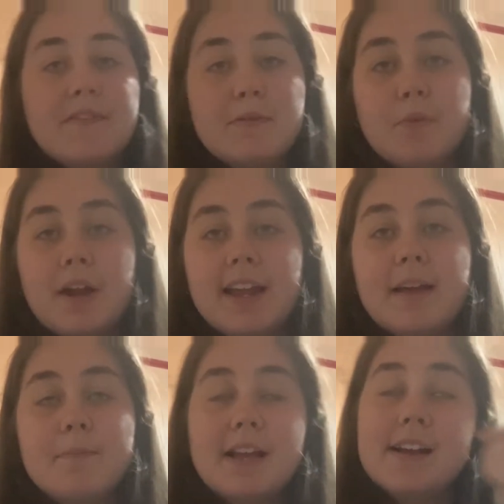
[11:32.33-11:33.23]
a break
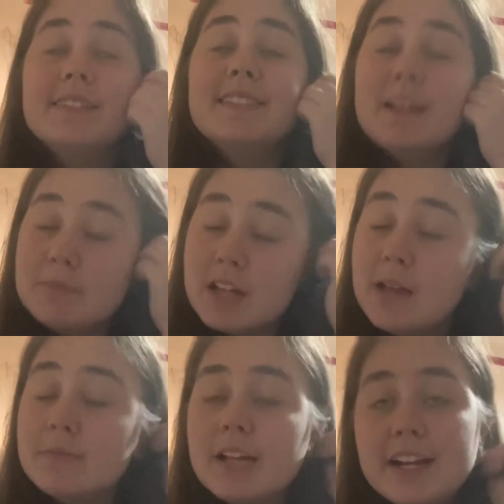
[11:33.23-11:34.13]
because
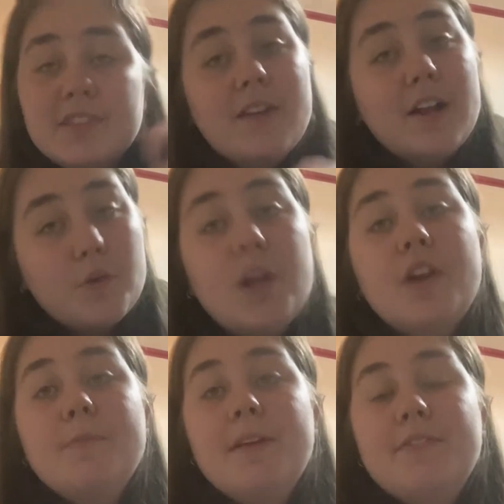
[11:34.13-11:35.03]
sometimes I can write quicker
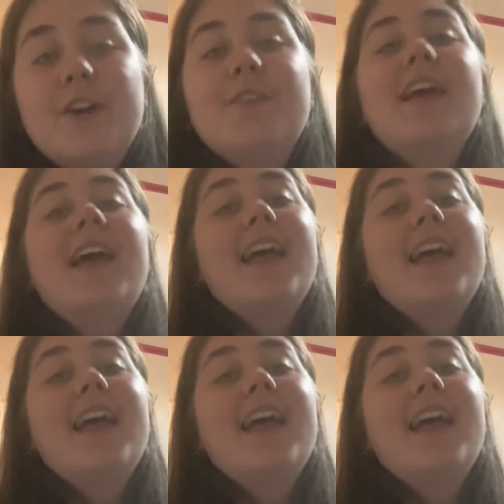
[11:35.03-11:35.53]
on my phone.